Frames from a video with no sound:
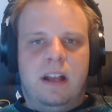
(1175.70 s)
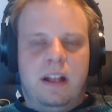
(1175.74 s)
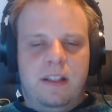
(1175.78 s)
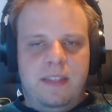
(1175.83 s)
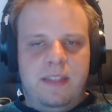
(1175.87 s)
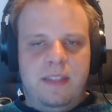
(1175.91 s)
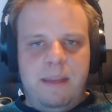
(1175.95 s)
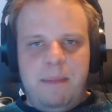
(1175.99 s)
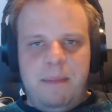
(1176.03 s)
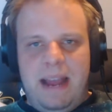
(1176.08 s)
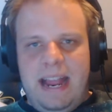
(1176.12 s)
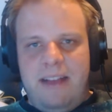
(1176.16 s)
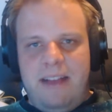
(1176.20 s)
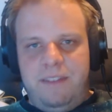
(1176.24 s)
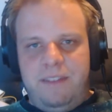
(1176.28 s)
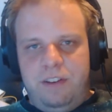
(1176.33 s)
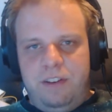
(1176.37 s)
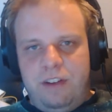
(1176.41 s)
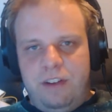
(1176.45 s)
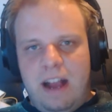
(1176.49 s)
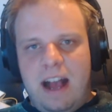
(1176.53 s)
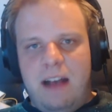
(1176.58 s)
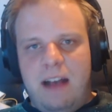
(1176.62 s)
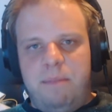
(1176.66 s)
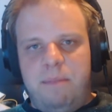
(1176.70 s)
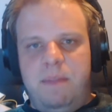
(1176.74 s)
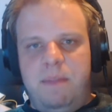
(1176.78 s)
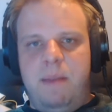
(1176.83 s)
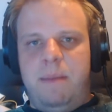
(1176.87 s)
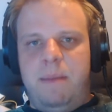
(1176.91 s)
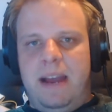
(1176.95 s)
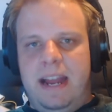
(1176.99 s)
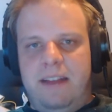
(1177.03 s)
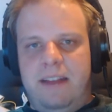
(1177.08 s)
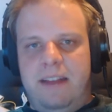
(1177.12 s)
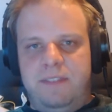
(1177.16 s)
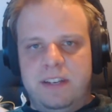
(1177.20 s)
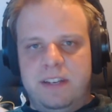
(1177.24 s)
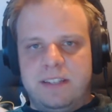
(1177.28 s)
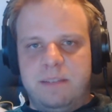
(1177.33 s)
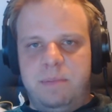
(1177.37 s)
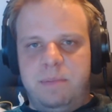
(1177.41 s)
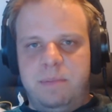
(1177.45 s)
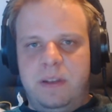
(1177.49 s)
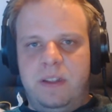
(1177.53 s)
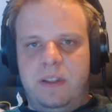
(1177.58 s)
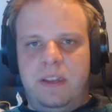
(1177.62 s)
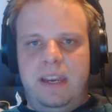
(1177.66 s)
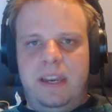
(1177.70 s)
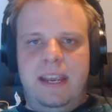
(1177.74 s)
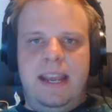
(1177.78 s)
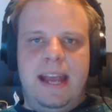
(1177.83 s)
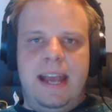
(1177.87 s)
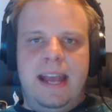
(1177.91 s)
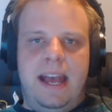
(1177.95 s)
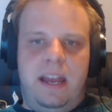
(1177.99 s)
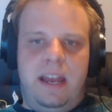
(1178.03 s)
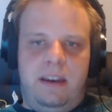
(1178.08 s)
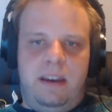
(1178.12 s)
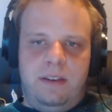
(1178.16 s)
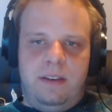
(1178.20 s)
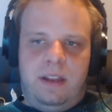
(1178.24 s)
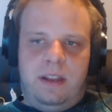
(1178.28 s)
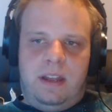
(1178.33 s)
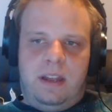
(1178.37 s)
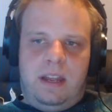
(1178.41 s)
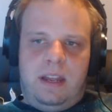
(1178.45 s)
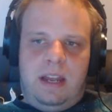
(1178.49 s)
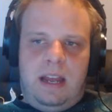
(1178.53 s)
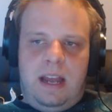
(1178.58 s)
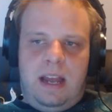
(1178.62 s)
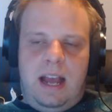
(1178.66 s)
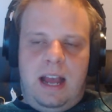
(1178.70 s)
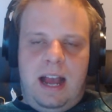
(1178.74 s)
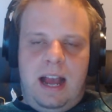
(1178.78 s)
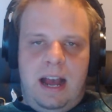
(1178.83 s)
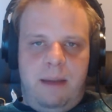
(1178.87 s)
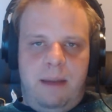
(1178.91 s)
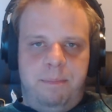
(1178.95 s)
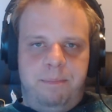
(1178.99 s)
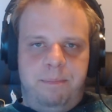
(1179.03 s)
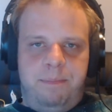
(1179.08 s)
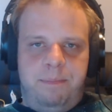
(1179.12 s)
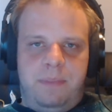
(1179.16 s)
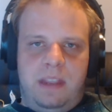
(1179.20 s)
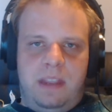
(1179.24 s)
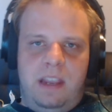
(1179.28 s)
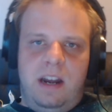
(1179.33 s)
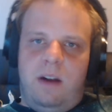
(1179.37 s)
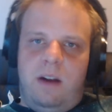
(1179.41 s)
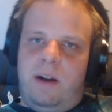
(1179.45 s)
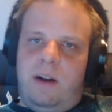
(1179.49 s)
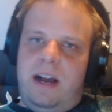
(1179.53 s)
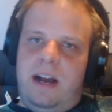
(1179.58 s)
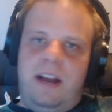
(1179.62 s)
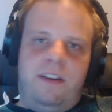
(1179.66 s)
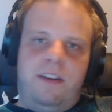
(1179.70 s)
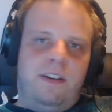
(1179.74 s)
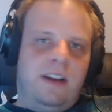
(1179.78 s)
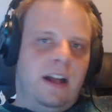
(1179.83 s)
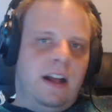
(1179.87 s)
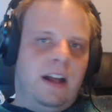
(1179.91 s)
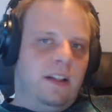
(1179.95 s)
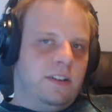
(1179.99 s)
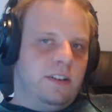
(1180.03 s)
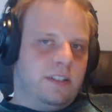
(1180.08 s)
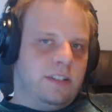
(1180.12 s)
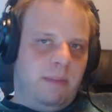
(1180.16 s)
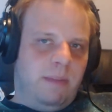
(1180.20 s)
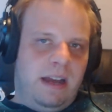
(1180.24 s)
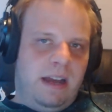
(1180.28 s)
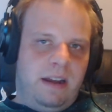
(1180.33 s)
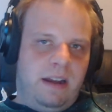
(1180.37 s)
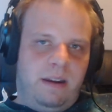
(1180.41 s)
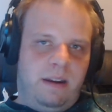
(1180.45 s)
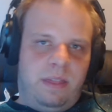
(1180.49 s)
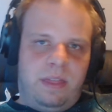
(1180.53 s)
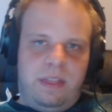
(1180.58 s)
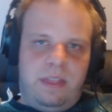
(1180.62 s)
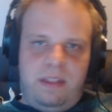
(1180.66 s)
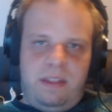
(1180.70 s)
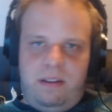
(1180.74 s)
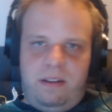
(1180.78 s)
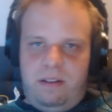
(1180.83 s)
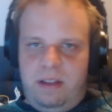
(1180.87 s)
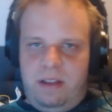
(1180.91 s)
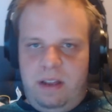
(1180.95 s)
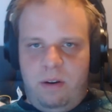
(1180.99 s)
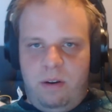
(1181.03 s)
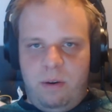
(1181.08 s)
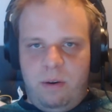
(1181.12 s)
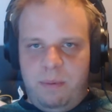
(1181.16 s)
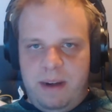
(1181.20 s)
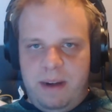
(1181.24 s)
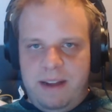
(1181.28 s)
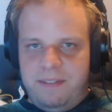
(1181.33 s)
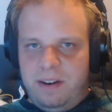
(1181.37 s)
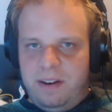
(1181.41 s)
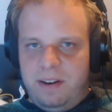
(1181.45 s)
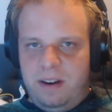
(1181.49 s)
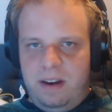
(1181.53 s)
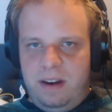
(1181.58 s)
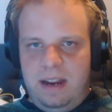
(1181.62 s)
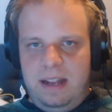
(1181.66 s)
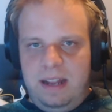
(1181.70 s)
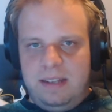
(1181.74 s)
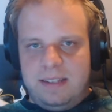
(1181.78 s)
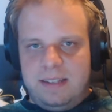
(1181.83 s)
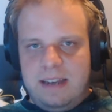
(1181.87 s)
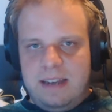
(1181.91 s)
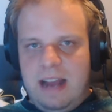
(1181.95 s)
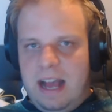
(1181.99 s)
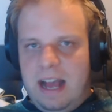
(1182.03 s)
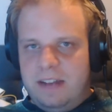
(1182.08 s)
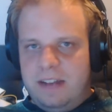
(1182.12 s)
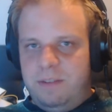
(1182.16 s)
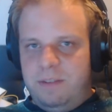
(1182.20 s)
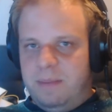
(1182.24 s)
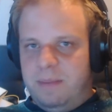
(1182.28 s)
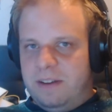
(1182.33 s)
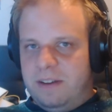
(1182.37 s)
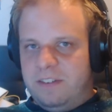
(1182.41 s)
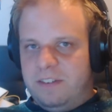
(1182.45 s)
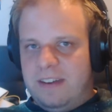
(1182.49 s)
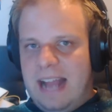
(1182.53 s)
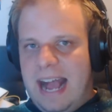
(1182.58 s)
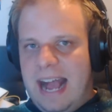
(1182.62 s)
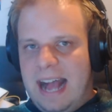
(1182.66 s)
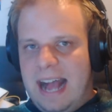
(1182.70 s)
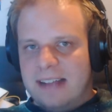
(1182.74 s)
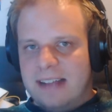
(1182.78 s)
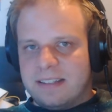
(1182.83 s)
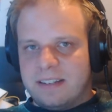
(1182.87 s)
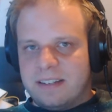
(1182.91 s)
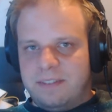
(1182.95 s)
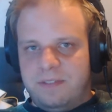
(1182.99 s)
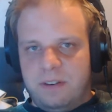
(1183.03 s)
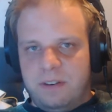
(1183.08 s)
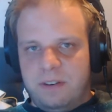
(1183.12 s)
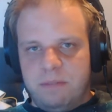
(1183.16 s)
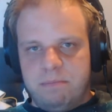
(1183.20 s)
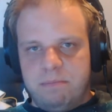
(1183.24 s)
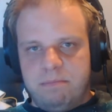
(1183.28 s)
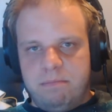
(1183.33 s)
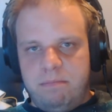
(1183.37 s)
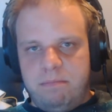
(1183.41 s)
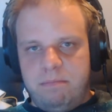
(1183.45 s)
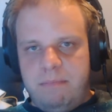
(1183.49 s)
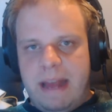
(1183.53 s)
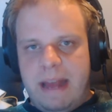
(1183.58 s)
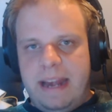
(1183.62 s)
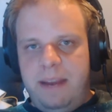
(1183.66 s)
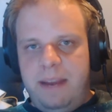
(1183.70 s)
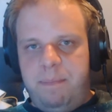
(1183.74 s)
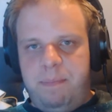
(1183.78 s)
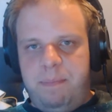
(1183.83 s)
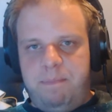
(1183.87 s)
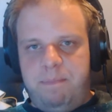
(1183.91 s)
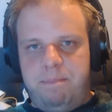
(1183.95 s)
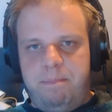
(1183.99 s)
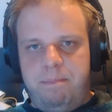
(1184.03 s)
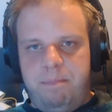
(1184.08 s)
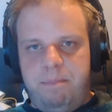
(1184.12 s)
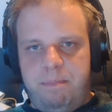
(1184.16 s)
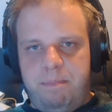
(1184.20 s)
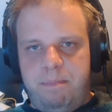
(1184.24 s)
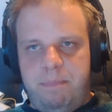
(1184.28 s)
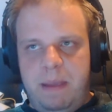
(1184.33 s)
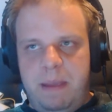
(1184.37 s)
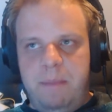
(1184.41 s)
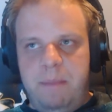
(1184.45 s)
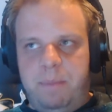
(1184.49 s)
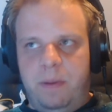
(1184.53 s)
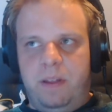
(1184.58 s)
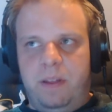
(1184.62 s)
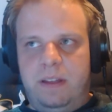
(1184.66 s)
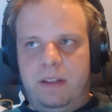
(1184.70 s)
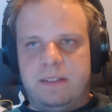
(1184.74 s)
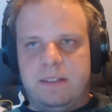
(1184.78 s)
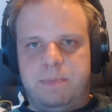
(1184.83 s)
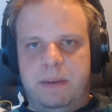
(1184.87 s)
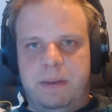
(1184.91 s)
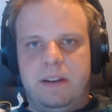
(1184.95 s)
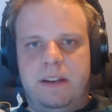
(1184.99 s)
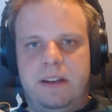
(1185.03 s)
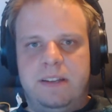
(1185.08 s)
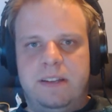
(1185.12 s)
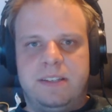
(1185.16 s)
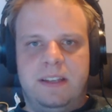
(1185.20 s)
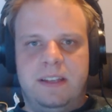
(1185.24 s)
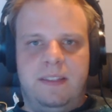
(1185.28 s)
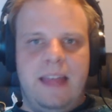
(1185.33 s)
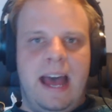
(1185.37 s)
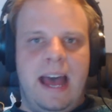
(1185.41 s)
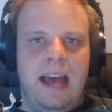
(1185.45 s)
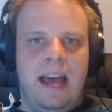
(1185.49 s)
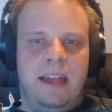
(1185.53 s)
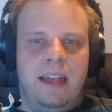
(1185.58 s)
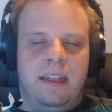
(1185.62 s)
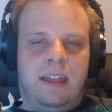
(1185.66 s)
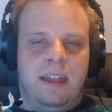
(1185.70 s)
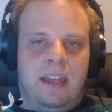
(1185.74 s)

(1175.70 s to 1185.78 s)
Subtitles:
They might have a job, they might have disability, and $100 a month or whatever is not too much to ask for many people experiencing that.